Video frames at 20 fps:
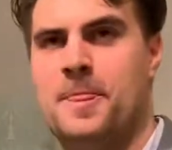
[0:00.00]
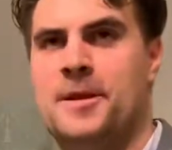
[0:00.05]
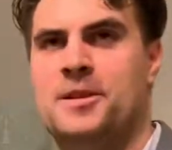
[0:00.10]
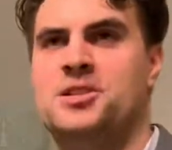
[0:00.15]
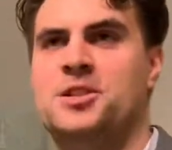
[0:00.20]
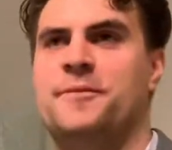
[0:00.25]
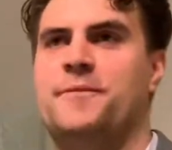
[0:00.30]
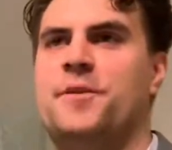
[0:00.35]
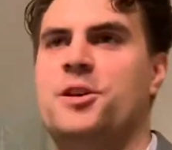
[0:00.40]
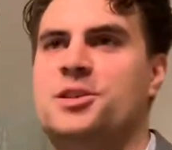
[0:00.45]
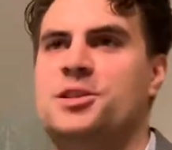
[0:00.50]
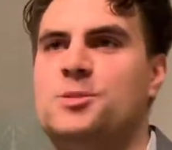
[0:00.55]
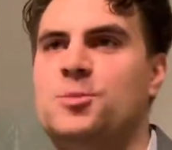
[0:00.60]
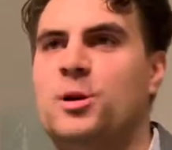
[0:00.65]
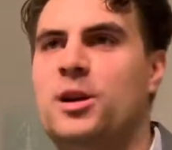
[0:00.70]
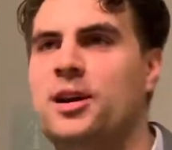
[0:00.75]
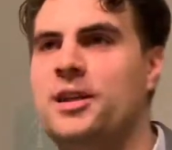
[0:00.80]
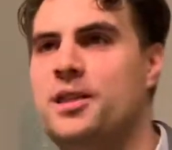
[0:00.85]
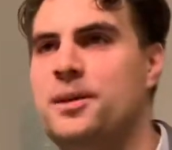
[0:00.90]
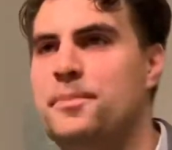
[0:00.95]
So first,
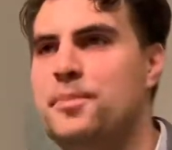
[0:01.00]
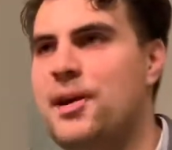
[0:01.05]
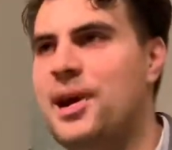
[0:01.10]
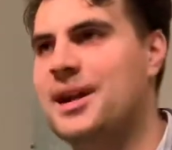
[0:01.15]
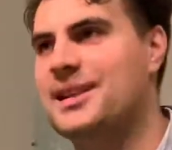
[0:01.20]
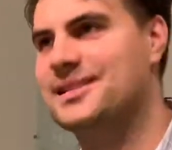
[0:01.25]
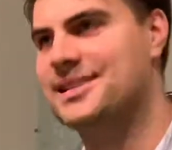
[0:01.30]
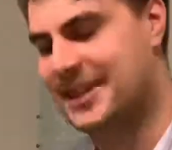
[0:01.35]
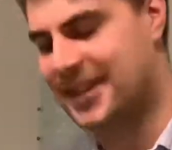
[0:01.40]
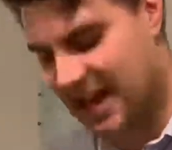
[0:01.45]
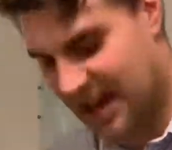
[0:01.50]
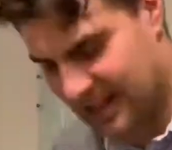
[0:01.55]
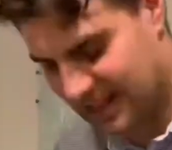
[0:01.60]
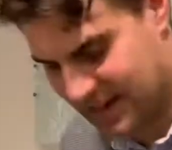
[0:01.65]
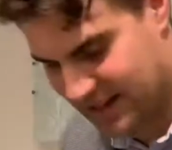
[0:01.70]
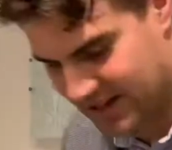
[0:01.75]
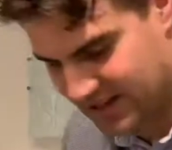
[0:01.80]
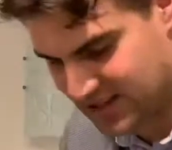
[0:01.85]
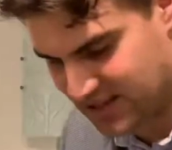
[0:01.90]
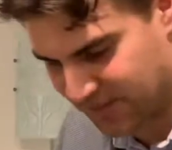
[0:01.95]
what are the
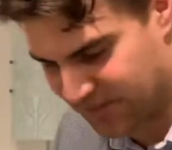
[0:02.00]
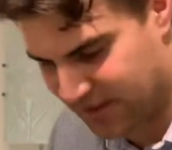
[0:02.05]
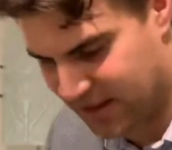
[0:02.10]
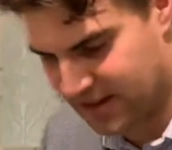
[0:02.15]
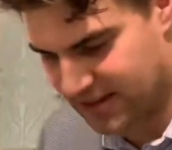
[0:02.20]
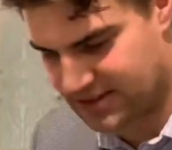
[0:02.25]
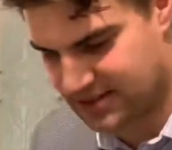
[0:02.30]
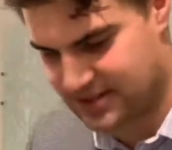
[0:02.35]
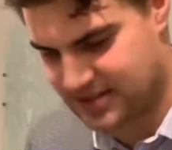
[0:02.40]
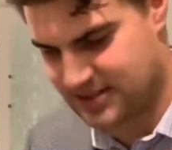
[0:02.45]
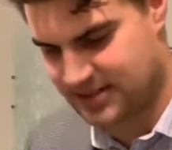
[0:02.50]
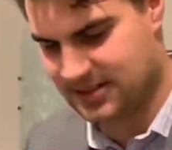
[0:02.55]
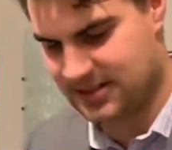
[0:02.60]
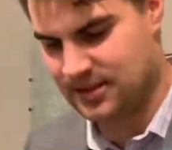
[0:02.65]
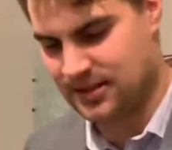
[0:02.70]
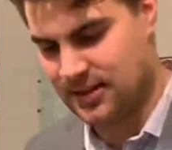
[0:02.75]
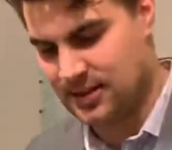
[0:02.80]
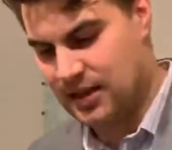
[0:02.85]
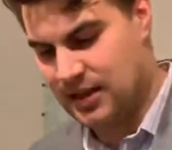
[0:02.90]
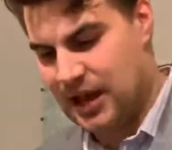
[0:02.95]
practicalities of this?
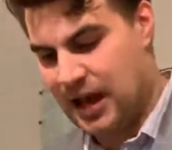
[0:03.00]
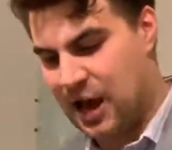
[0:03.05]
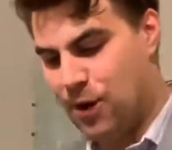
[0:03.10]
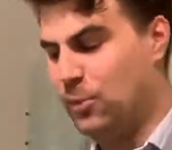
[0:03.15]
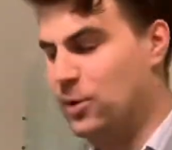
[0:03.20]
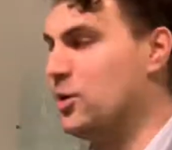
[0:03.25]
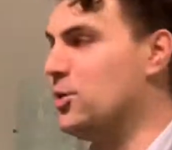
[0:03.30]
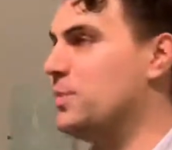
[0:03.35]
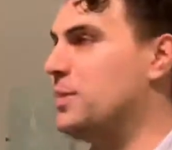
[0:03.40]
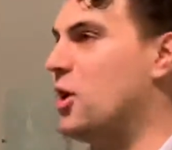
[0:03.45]
We'll be